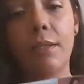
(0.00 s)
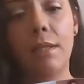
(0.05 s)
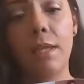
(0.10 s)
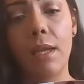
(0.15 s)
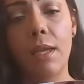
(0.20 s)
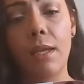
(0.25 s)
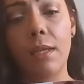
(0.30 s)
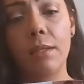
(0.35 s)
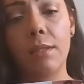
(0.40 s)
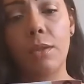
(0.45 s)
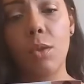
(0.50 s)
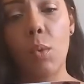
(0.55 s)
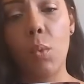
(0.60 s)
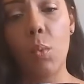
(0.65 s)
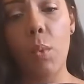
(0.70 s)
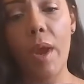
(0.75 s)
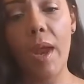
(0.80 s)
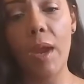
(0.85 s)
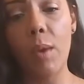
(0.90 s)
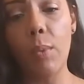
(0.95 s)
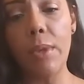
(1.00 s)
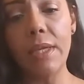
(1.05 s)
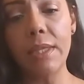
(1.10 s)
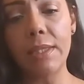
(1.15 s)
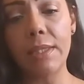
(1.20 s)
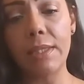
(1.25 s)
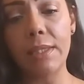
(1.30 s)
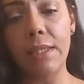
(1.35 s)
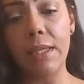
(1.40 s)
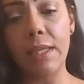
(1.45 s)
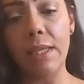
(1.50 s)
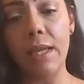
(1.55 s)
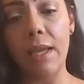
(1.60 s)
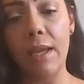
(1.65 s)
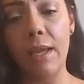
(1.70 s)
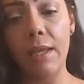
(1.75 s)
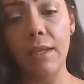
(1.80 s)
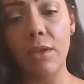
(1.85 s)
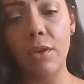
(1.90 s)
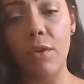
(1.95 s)
says, the way we see
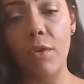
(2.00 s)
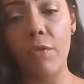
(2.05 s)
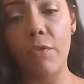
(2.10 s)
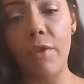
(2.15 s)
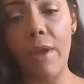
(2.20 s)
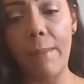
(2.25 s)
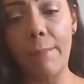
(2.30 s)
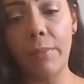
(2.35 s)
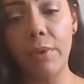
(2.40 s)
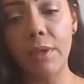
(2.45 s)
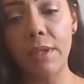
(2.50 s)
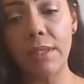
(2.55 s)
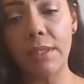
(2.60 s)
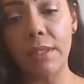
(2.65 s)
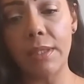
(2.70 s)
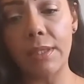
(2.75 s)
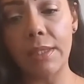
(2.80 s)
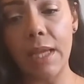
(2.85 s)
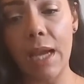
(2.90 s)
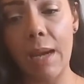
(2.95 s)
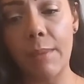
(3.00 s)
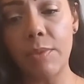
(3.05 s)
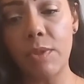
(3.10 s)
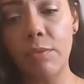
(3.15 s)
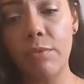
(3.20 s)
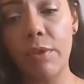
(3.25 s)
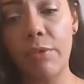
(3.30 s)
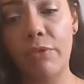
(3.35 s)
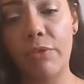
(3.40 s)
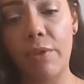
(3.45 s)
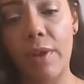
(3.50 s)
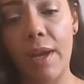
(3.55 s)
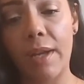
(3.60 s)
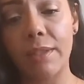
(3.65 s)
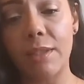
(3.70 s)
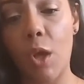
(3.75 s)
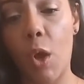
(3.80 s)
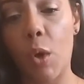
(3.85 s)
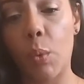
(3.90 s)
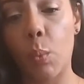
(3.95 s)
it, November is the time to
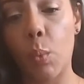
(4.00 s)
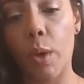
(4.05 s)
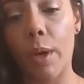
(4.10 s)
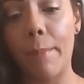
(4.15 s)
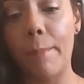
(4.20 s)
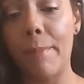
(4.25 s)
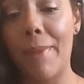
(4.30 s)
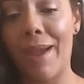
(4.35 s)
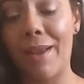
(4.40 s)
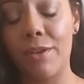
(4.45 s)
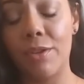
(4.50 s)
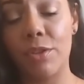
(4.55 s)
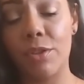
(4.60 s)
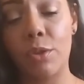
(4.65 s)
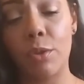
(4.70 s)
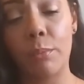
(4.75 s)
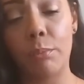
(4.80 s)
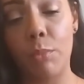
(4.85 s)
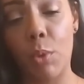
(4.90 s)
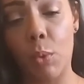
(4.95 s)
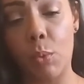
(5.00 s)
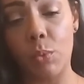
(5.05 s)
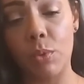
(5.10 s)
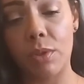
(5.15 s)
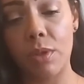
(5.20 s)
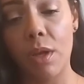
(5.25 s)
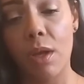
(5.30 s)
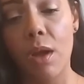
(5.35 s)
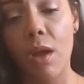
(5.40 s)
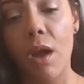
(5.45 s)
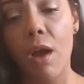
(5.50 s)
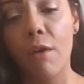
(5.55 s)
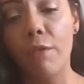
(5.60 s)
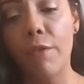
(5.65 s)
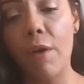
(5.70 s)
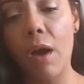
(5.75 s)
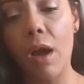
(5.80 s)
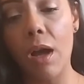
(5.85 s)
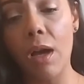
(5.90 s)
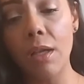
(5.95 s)
reflect on what matters the most.
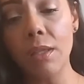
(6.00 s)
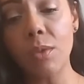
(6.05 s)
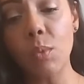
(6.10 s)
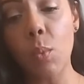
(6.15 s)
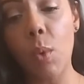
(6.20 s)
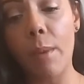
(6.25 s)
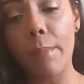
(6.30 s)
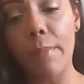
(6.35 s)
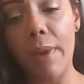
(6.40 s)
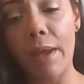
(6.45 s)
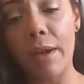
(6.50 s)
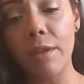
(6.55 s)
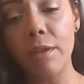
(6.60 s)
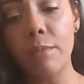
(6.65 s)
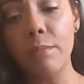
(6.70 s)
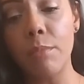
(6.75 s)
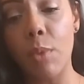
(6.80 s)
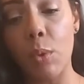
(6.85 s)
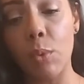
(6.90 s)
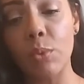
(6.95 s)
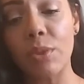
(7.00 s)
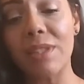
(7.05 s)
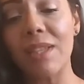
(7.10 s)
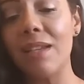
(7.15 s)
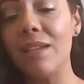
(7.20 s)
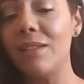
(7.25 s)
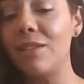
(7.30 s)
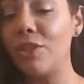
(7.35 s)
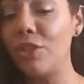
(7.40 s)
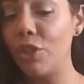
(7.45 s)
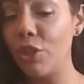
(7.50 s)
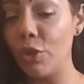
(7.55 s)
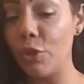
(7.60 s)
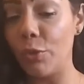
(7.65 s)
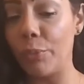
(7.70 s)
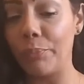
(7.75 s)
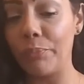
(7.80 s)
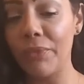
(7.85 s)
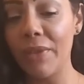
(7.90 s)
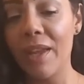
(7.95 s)
For us, what matters the most is
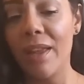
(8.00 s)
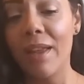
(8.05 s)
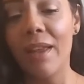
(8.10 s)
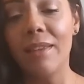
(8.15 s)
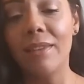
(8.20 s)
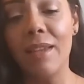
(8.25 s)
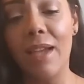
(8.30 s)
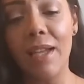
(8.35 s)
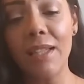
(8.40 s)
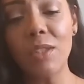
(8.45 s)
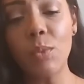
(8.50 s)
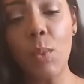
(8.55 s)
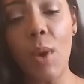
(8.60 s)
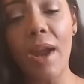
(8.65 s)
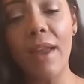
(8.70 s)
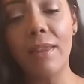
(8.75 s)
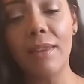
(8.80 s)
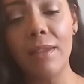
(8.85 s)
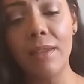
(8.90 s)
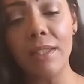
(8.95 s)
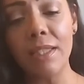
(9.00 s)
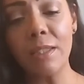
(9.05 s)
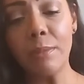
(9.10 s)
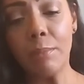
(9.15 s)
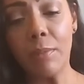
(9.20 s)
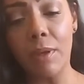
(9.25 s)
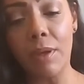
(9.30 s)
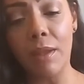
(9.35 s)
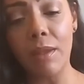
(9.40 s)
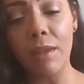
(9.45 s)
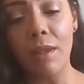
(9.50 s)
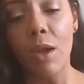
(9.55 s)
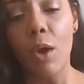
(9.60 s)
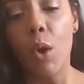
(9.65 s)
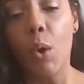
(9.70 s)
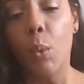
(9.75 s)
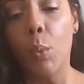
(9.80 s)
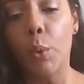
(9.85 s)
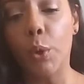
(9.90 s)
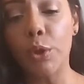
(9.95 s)
you. That's why this month
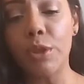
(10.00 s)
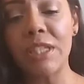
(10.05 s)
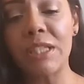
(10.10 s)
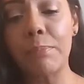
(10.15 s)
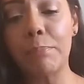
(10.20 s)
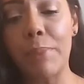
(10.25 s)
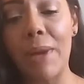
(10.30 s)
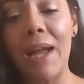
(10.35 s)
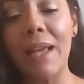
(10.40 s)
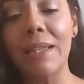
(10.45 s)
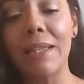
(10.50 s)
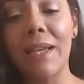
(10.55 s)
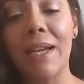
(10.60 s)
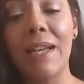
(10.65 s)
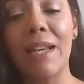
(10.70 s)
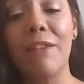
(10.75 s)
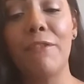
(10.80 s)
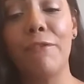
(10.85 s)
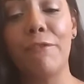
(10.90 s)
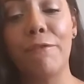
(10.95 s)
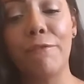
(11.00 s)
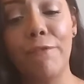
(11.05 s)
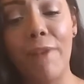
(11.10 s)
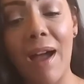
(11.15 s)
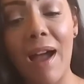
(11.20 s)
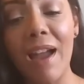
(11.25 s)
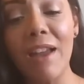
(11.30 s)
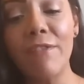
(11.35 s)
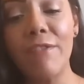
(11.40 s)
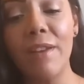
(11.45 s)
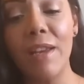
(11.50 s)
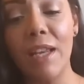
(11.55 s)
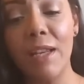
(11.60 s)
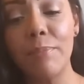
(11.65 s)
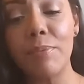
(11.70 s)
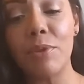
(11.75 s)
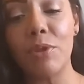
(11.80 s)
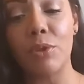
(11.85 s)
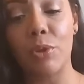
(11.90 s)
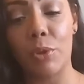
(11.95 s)
we're spotlighting five
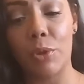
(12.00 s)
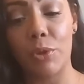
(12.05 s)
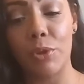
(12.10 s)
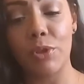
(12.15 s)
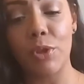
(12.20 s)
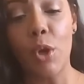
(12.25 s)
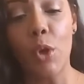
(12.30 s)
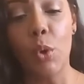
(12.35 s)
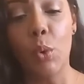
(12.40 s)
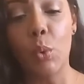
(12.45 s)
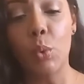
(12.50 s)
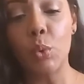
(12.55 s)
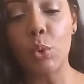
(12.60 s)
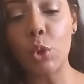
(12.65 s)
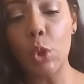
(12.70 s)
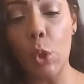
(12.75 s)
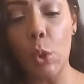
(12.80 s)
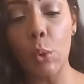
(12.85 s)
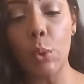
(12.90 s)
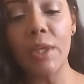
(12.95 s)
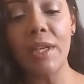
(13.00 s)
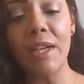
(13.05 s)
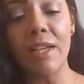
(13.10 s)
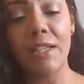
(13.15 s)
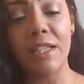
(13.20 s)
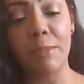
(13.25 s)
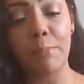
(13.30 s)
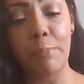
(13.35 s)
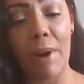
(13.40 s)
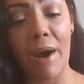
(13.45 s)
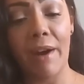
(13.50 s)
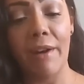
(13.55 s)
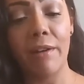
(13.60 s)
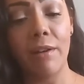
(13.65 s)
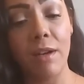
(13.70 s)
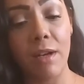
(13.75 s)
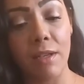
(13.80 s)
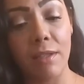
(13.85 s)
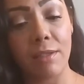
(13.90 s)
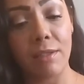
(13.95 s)
Ipsters who totally
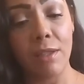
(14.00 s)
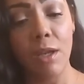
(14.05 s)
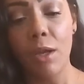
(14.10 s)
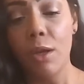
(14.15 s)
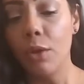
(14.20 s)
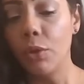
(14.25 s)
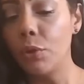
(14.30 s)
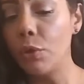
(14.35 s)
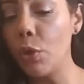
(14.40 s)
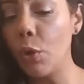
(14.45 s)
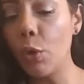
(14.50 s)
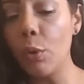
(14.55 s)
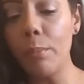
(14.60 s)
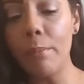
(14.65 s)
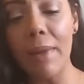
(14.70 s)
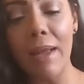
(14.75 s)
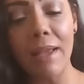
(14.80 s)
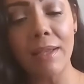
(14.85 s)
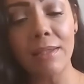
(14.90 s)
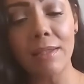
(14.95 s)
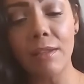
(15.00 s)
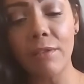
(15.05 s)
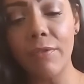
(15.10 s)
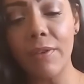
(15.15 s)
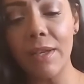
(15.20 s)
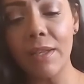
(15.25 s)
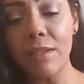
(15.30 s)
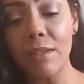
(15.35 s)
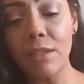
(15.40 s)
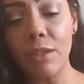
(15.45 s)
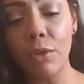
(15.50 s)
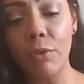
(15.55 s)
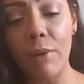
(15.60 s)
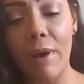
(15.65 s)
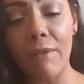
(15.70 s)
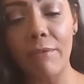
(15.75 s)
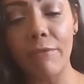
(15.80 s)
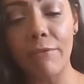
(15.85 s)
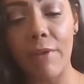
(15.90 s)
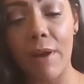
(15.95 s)
inspired us. No massive
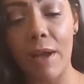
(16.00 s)
Instagram